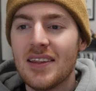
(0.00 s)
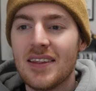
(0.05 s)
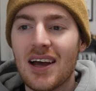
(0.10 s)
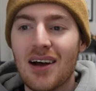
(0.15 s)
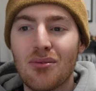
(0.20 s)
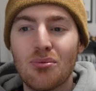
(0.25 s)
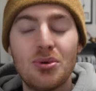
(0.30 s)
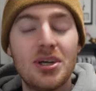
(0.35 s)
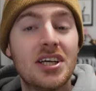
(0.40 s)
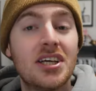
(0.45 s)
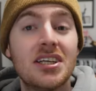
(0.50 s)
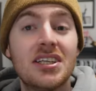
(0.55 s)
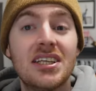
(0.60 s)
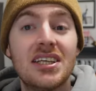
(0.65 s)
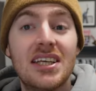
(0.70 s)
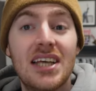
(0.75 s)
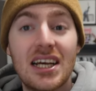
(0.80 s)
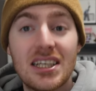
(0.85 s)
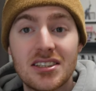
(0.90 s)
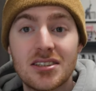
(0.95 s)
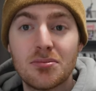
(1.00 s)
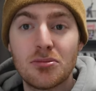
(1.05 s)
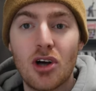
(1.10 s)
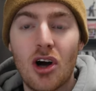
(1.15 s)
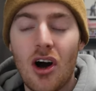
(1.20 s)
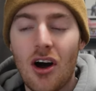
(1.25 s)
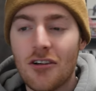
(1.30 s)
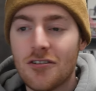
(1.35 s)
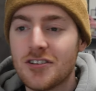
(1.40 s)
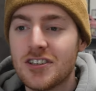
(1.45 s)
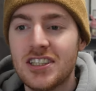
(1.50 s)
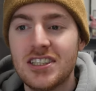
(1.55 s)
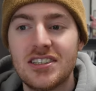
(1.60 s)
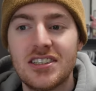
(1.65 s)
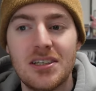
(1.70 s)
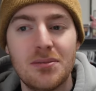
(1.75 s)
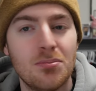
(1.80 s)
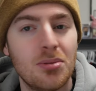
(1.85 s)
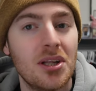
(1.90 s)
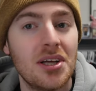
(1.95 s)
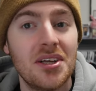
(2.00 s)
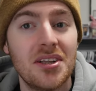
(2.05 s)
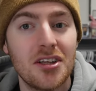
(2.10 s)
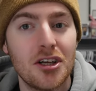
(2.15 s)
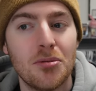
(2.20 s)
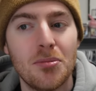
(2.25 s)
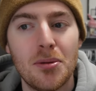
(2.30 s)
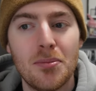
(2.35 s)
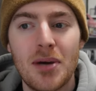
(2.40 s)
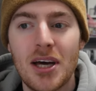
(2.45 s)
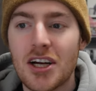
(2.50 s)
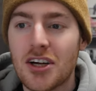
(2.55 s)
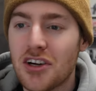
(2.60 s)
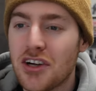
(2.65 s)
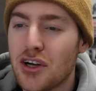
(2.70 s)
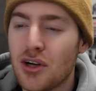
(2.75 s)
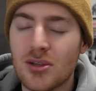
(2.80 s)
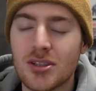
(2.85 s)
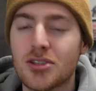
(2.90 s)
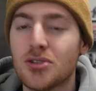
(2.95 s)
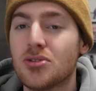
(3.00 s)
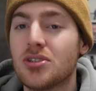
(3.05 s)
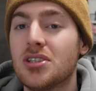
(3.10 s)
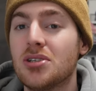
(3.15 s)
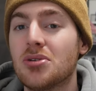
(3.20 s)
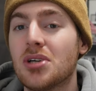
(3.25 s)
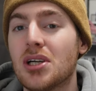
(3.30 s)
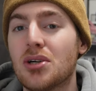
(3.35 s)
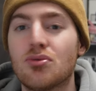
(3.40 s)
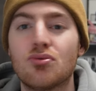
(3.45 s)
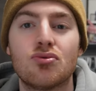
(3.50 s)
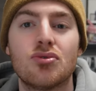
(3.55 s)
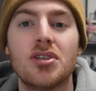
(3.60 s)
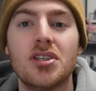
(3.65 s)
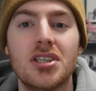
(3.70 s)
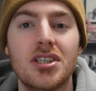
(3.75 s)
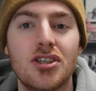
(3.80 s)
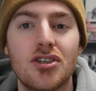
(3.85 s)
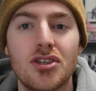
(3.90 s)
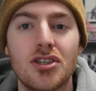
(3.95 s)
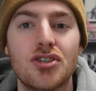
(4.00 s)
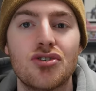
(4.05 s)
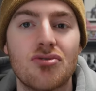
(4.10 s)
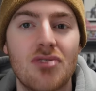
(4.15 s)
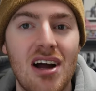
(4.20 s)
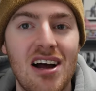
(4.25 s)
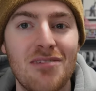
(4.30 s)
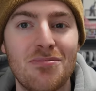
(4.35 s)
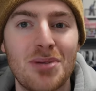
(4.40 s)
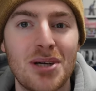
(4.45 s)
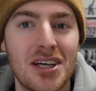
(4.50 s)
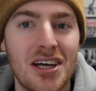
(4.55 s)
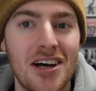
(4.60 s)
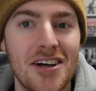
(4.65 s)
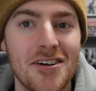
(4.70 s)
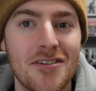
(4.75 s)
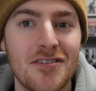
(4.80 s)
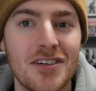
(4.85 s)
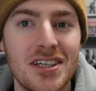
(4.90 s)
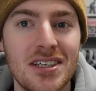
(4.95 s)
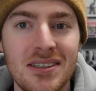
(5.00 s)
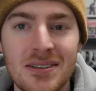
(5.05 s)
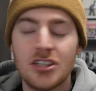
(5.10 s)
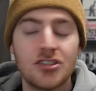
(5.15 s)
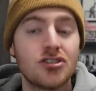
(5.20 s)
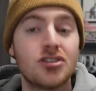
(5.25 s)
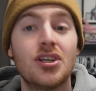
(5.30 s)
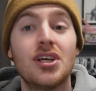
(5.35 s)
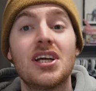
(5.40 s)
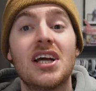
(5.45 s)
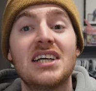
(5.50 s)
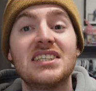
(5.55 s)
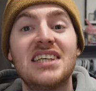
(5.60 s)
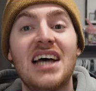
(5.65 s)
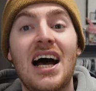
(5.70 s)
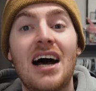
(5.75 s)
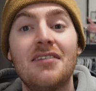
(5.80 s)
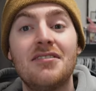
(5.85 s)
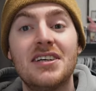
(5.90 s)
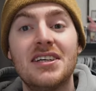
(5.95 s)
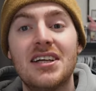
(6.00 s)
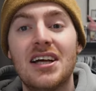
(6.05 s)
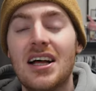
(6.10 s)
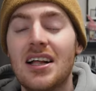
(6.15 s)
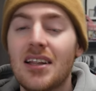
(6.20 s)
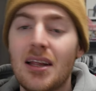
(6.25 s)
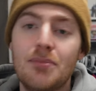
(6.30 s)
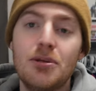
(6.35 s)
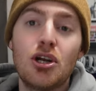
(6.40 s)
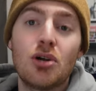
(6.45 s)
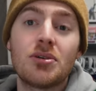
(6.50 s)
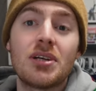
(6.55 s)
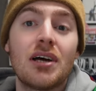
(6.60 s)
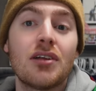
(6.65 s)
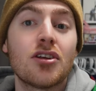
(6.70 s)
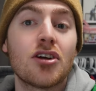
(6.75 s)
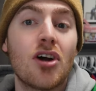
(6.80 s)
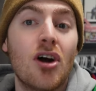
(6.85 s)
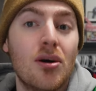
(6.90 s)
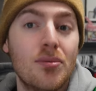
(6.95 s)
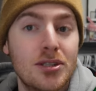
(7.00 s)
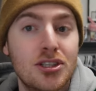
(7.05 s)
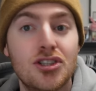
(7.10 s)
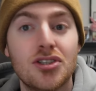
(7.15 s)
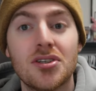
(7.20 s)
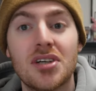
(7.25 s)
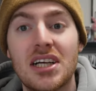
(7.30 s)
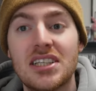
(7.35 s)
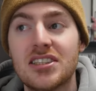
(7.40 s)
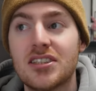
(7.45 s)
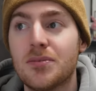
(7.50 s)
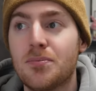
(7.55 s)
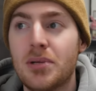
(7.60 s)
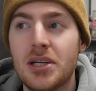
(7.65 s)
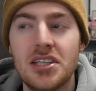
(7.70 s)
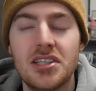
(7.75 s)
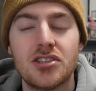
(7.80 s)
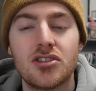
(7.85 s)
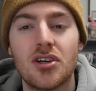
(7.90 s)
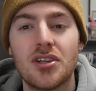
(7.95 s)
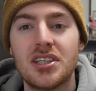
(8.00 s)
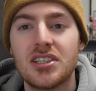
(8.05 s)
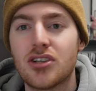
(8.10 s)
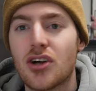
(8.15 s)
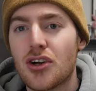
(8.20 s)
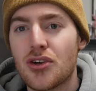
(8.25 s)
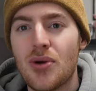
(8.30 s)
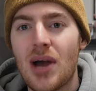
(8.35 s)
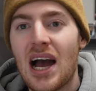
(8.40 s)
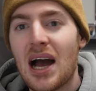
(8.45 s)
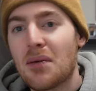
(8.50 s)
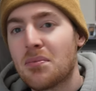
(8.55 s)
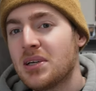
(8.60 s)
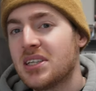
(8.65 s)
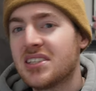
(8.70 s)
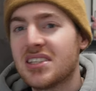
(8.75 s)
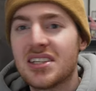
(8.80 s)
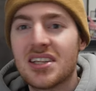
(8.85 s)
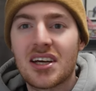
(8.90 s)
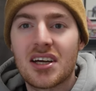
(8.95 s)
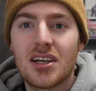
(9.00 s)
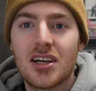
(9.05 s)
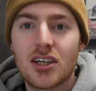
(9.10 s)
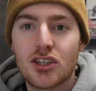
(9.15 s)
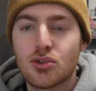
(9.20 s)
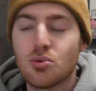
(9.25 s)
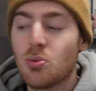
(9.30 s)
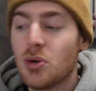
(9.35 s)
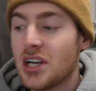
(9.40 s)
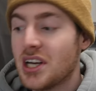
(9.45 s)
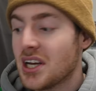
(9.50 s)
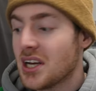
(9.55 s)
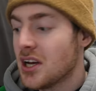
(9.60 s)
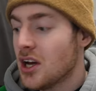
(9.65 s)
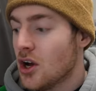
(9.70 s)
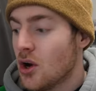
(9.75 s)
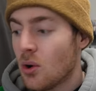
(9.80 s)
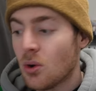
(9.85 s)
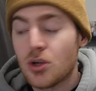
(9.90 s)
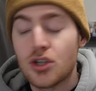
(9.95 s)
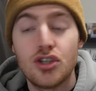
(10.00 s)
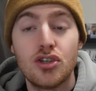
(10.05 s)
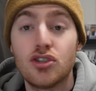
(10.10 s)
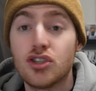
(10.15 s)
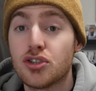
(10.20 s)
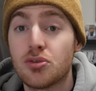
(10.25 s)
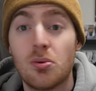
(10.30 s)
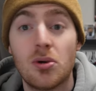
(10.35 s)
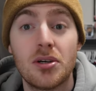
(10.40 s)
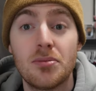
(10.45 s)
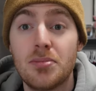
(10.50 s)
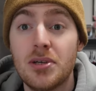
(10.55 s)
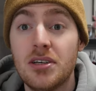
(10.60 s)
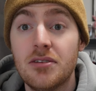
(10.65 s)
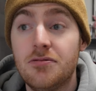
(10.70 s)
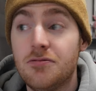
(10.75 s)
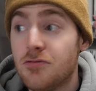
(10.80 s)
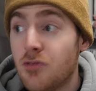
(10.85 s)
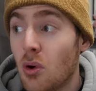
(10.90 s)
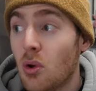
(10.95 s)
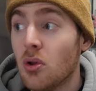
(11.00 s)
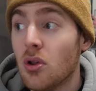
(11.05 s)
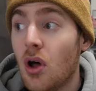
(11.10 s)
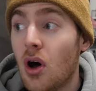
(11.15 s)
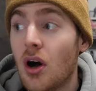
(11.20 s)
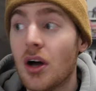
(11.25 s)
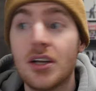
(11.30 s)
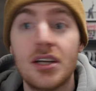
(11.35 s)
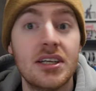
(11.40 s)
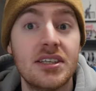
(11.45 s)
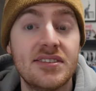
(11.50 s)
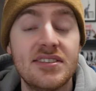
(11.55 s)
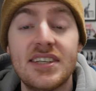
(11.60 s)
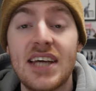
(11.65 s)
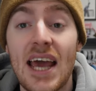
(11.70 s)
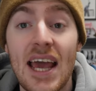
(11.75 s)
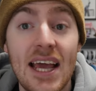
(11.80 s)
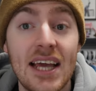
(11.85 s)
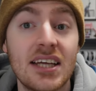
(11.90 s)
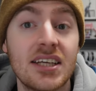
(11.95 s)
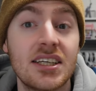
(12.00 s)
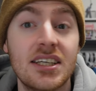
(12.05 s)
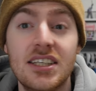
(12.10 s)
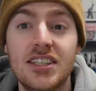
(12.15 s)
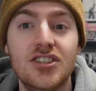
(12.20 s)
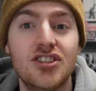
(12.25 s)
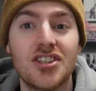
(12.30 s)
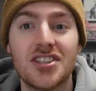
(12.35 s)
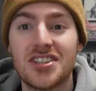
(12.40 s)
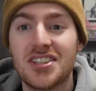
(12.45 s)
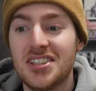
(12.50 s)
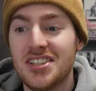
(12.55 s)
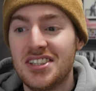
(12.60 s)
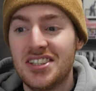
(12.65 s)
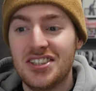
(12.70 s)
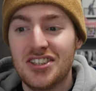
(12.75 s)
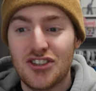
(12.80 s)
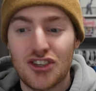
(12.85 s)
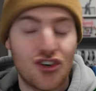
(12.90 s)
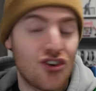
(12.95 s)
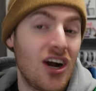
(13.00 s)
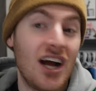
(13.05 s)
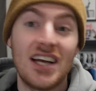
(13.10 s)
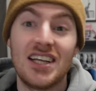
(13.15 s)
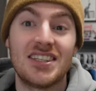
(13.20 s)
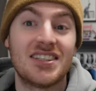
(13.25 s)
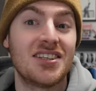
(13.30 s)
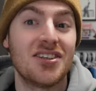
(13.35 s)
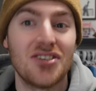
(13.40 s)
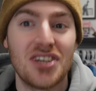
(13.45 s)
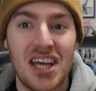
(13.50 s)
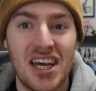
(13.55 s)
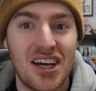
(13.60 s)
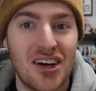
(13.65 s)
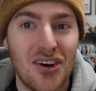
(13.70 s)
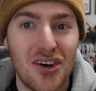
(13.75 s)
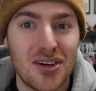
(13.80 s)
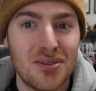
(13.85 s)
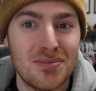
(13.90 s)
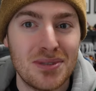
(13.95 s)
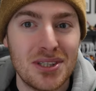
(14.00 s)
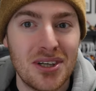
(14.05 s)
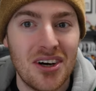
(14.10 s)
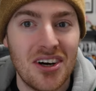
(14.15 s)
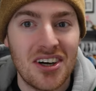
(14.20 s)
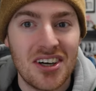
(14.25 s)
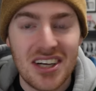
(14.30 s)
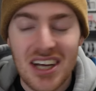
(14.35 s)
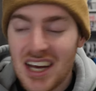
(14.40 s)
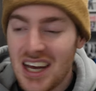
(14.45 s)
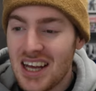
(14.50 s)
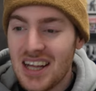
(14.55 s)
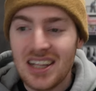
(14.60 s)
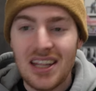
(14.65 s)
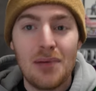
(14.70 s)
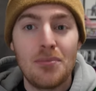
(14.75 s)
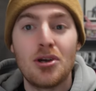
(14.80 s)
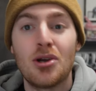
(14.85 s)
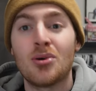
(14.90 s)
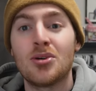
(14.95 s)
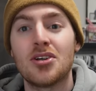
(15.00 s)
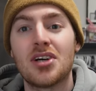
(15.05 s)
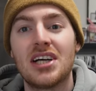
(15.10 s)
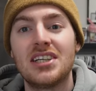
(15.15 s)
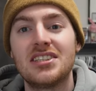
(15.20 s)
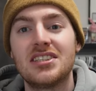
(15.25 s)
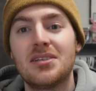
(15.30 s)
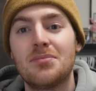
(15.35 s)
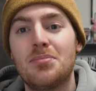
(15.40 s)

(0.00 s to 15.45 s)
that we can get some confidence and play a little bit better and also still get a really good draft pick out of it. So there you guys have it. Let me know down in the comments your guys' opinions on this. Are you happy seeing the Canucks winning, or do you just want to be a full-on tank and just try to still get Connor Bedard? Let me know your guys'